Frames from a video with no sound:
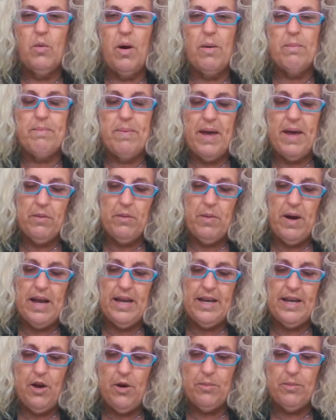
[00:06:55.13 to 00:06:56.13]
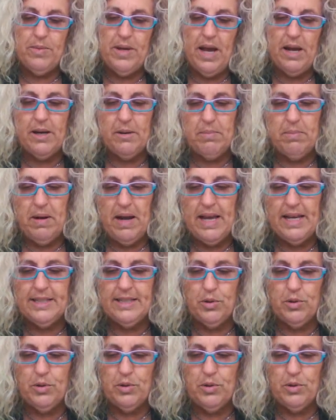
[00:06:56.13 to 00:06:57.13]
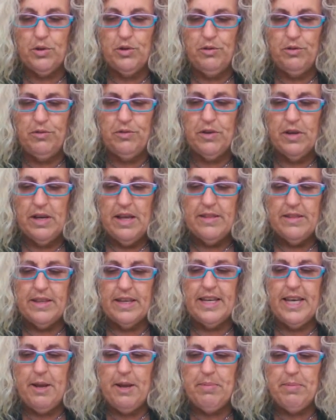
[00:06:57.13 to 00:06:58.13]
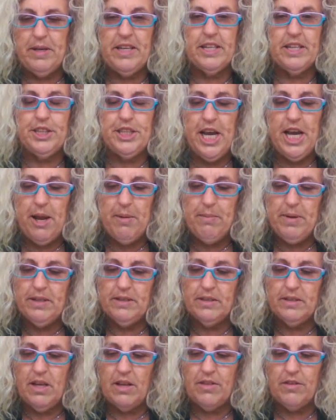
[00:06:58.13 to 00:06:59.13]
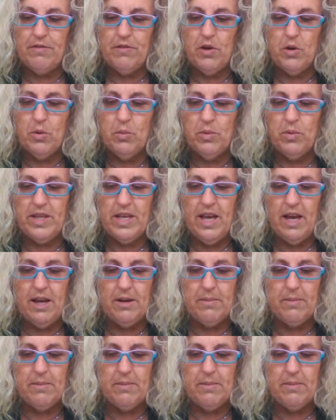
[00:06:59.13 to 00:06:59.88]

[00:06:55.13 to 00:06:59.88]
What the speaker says: What better way to help younger players improve than keeping your champions on the field with the